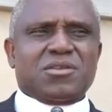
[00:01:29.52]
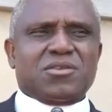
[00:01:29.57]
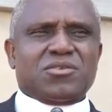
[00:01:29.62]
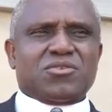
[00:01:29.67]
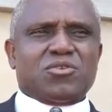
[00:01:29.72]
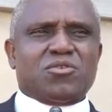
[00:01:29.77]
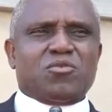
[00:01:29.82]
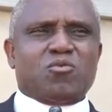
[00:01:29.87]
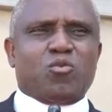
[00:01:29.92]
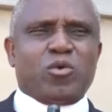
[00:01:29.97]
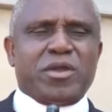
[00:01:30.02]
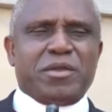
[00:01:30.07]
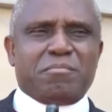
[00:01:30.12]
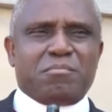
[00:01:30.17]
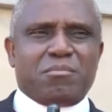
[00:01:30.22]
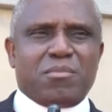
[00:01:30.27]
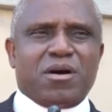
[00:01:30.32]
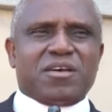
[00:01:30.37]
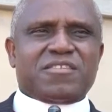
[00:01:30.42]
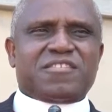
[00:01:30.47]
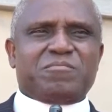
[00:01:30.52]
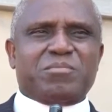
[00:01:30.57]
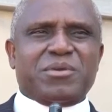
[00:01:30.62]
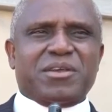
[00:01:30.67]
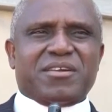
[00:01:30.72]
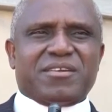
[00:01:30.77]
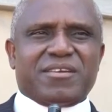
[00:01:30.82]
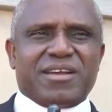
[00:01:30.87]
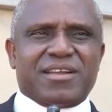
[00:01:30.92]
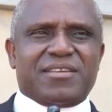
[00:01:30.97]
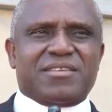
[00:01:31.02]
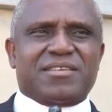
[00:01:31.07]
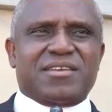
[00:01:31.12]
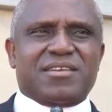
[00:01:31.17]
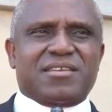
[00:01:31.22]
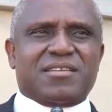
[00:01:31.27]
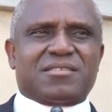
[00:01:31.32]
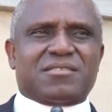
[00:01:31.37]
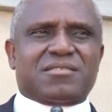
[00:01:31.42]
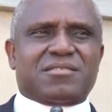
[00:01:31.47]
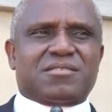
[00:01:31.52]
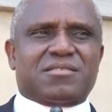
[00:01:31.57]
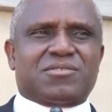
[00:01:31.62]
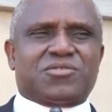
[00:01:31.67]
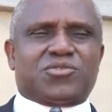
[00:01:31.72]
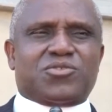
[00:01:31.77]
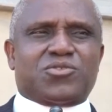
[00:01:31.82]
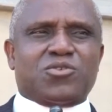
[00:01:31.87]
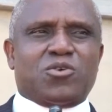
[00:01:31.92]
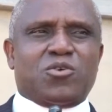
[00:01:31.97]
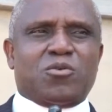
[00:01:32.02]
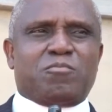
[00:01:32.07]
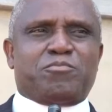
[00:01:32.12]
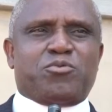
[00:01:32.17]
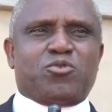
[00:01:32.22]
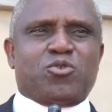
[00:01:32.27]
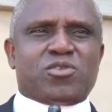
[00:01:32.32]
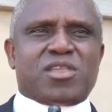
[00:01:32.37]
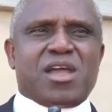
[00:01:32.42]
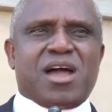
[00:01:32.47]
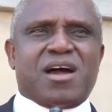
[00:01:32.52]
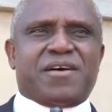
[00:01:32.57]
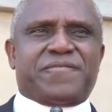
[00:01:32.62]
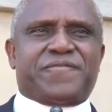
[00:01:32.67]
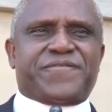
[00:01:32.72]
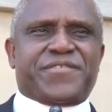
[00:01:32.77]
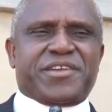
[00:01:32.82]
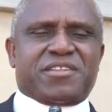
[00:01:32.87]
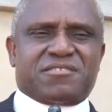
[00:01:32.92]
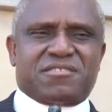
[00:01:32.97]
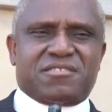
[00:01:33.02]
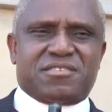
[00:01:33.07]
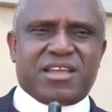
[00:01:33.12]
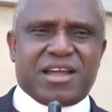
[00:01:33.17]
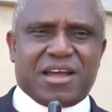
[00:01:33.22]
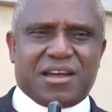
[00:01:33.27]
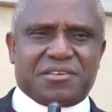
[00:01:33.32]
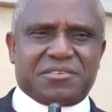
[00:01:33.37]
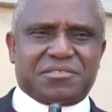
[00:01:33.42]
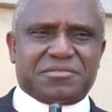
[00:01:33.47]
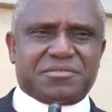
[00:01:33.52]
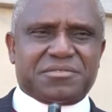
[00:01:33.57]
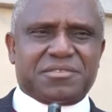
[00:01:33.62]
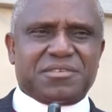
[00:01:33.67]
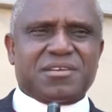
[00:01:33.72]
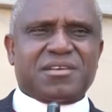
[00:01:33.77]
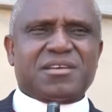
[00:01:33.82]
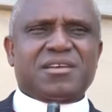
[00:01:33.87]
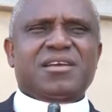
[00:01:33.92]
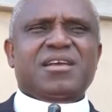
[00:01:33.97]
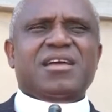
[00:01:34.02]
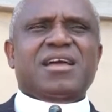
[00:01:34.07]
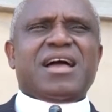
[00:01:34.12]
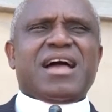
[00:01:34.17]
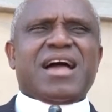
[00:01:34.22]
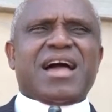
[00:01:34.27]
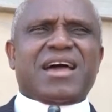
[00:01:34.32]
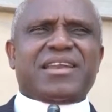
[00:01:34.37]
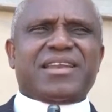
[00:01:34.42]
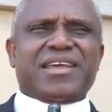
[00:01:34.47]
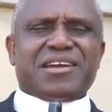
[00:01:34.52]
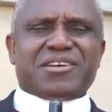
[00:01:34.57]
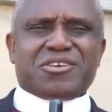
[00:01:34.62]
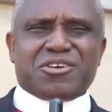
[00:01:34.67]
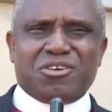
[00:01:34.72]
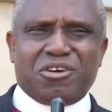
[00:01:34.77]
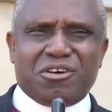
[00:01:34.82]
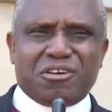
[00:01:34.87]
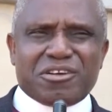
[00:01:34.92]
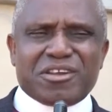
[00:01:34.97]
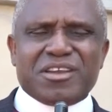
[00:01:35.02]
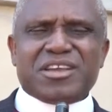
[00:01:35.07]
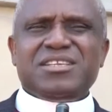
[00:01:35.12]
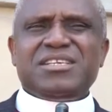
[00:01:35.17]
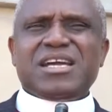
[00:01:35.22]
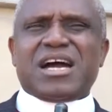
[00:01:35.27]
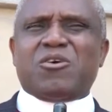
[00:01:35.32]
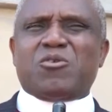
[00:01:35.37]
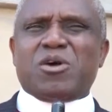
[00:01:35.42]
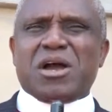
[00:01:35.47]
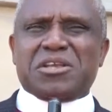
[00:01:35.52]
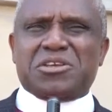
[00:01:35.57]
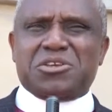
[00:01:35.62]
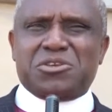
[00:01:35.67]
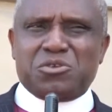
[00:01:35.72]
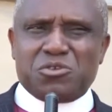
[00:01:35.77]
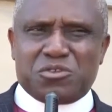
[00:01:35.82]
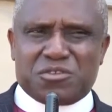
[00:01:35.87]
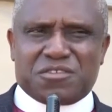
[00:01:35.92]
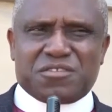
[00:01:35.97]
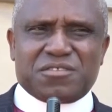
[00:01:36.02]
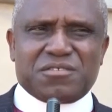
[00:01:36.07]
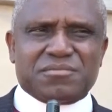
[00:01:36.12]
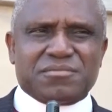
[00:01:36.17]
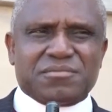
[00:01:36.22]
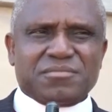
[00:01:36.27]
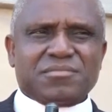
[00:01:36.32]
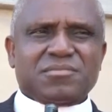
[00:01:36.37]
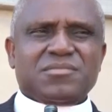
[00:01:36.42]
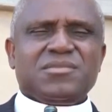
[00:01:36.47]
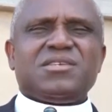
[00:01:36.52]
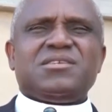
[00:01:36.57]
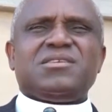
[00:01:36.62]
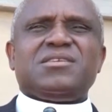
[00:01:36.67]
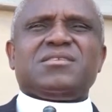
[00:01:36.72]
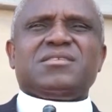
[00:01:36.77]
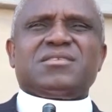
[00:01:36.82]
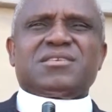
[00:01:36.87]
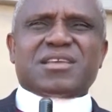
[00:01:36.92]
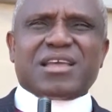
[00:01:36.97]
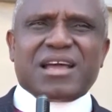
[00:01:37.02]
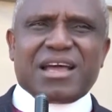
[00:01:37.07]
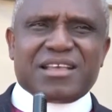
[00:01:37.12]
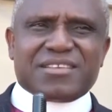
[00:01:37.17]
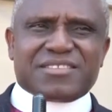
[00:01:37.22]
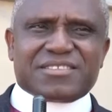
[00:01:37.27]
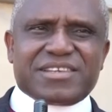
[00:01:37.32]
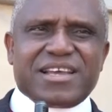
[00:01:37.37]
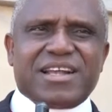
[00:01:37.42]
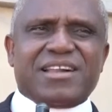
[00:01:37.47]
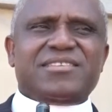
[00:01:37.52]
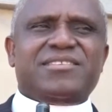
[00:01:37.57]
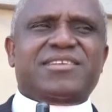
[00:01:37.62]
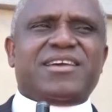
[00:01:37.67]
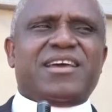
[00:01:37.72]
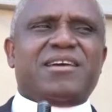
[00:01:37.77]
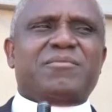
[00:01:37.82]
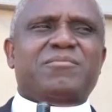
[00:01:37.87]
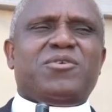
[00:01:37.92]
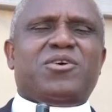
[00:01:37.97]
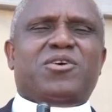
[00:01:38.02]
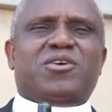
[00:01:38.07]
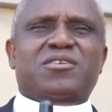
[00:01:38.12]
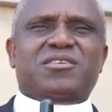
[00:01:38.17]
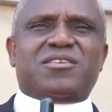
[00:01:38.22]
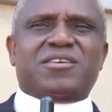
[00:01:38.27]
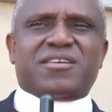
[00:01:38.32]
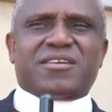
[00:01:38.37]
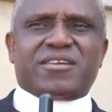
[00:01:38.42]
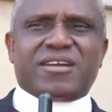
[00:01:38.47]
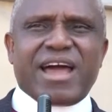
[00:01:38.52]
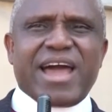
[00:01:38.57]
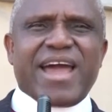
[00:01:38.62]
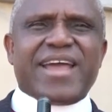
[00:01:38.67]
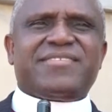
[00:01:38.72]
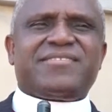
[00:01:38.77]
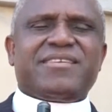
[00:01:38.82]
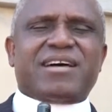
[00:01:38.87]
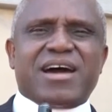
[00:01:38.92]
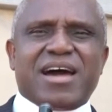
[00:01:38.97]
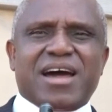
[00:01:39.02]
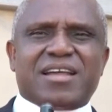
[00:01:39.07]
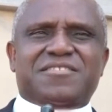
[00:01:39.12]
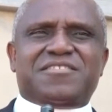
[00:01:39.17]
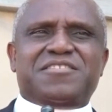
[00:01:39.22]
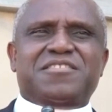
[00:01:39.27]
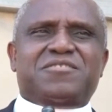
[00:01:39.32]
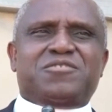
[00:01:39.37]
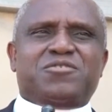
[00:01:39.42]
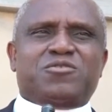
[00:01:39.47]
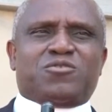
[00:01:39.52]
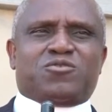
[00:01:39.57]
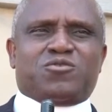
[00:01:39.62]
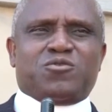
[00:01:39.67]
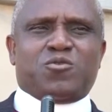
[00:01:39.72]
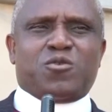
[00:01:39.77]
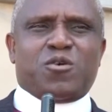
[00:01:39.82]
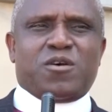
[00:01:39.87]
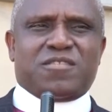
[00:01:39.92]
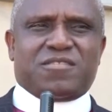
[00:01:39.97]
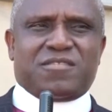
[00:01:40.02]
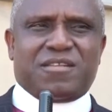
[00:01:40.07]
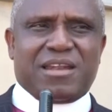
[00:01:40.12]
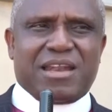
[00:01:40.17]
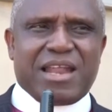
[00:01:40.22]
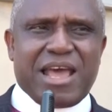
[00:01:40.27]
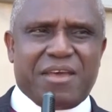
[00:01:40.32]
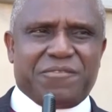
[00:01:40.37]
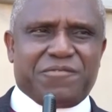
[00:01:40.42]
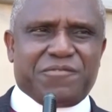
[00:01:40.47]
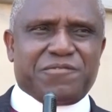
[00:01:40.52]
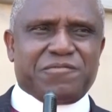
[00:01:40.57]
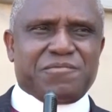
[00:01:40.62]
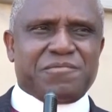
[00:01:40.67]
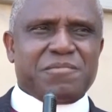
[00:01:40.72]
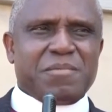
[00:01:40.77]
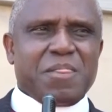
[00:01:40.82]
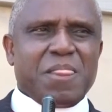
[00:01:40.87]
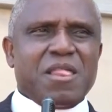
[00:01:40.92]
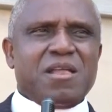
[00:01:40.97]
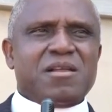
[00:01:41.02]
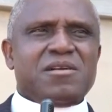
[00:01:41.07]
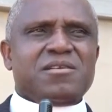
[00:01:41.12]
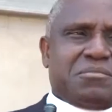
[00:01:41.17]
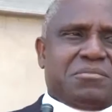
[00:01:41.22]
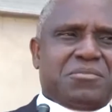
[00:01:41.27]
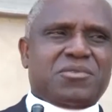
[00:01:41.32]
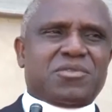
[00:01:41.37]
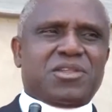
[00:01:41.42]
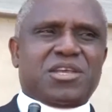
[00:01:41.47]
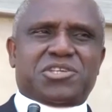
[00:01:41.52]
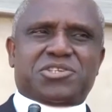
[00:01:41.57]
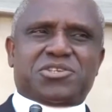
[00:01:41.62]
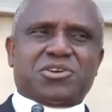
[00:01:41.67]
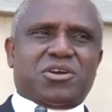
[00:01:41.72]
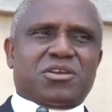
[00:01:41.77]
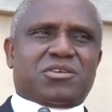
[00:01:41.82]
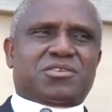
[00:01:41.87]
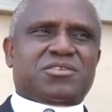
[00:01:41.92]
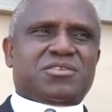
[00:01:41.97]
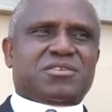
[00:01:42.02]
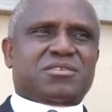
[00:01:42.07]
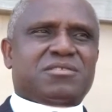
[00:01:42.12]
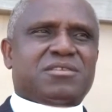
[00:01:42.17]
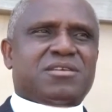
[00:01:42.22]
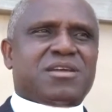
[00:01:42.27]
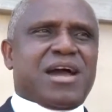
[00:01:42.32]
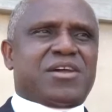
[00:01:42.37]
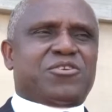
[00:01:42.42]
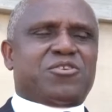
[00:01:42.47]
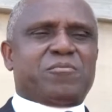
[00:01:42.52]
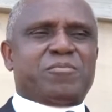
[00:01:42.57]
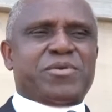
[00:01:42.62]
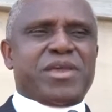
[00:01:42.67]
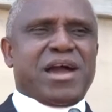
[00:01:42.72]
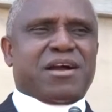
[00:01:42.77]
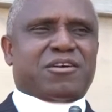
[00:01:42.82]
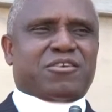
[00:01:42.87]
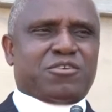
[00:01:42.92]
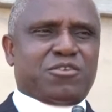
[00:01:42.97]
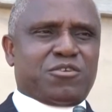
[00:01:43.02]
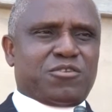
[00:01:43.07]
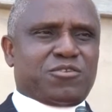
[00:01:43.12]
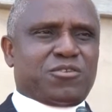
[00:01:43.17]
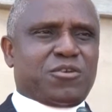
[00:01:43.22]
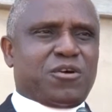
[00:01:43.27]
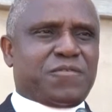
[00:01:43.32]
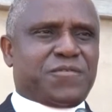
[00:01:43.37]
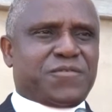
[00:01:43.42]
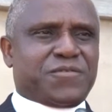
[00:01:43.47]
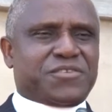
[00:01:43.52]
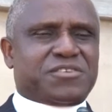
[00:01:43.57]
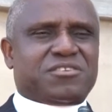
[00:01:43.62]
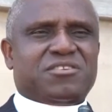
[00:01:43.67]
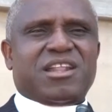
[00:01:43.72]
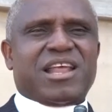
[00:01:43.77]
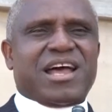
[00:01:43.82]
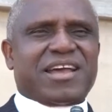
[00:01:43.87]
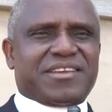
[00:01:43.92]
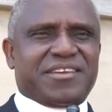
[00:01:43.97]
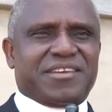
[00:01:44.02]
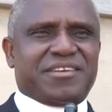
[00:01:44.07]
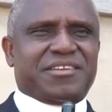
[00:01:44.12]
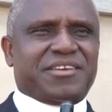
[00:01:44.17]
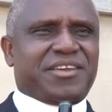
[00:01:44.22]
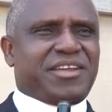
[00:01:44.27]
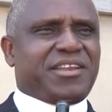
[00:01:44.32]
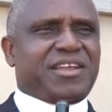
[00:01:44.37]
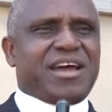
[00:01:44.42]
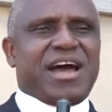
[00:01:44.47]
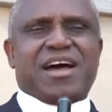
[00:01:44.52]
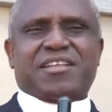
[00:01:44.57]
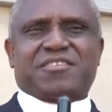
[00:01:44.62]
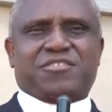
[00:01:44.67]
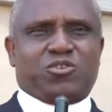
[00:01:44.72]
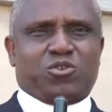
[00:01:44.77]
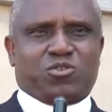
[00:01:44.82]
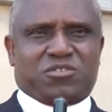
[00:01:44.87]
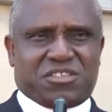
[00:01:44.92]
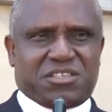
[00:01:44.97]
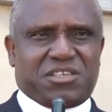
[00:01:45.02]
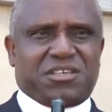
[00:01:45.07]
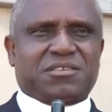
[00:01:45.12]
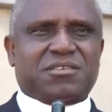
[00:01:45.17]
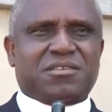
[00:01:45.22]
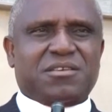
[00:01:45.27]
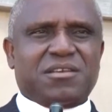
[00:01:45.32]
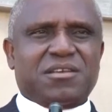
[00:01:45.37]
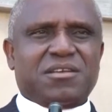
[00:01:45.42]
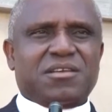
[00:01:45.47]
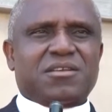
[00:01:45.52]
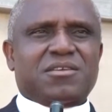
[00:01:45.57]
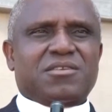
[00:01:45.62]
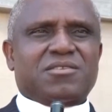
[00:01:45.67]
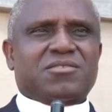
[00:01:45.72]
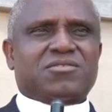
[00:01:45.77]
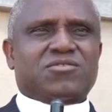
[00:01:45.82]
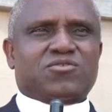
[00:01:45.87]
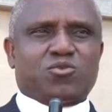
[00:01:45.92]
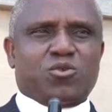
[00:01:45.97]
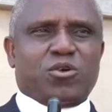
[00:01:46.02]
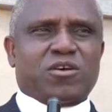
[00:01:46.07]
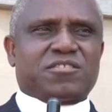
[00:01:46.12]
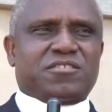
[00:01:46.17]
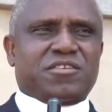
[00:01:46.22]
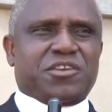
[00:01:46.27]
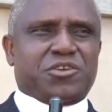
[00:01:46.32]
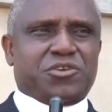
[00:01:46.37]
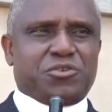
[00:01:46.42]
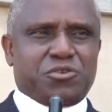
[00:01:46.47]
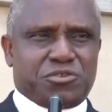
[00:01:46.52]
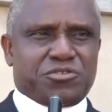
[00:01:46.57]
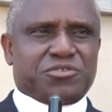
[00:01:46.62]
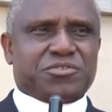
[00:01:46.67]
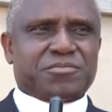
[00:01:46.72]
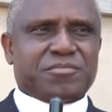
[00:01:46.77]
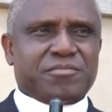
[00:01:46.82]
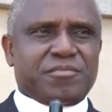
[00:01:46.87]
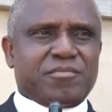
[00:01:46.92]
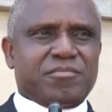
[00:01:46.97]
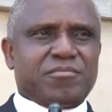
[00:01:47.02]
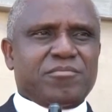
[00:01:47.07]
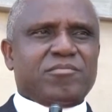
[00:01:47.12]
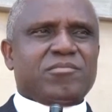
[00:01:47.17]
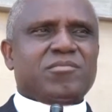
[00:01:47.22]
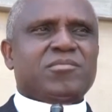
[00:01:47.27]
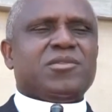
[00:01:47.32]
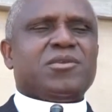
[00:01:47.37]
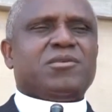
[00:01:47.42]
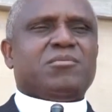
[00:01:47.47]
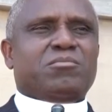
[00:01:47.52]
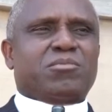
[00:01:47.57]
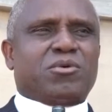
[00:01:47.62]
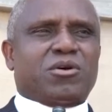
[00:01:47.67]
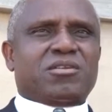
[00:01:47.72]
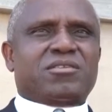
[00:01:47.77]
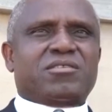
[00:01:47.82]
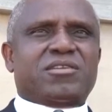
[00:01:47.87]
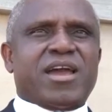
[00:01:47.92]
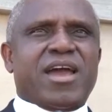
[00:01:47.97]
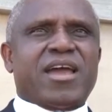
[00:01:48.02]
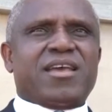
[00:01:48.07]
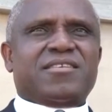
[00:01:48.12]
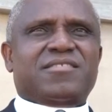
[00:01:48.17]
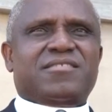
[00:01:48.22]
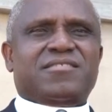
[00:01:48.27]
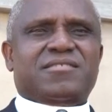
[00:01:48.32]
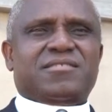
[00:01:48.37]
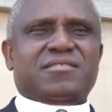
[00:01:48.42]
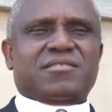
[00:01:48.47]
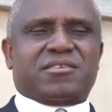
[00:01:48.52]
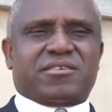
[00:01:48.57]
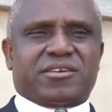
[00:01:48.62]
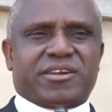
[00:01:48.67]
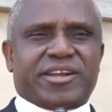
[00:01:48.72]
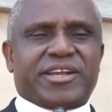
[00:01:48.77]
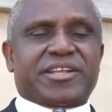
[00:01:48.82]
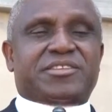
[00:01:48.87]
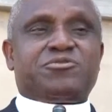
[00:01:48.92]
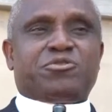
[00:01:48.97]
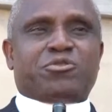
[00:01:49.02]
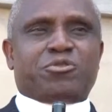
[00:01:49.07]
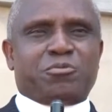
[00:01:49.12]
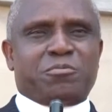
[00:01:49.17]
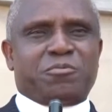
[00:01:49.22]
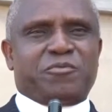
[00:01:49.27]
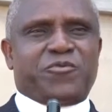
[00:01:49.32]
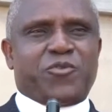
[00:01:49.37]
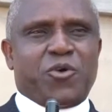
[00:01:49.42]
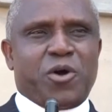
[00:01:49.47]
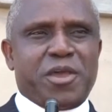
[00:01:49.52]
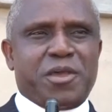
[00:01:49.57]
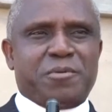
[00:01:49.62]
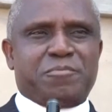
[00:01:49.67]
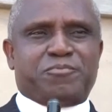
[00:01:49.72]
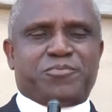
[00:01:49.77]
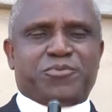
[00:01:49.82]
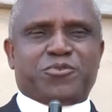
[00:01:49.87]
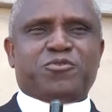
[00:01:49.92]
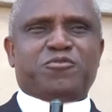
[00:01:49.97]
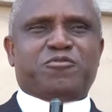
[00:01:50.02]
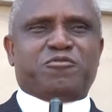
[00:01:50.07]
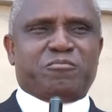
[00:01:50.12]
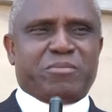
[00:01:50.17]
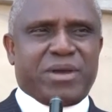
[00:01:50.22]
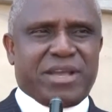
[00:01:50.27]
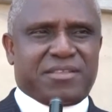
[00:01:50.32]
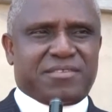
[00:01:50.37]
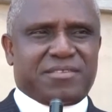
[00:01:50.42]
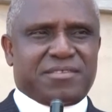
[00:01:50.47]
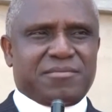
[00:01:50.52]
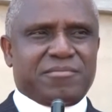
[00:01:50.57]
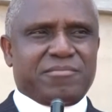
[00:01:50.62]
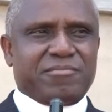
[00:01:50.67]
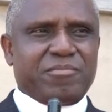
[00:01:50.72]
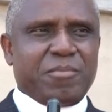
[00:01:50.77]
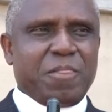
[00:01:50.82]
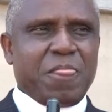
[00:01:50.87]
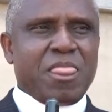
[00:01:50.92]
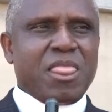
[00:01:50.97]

So we must be ready to put our feet down and encourage our youths, counsel them on the right attitude towards life. Bishop Oyekpen also called on church fathers to endeavor to mobilize the youths when there is any program organized for them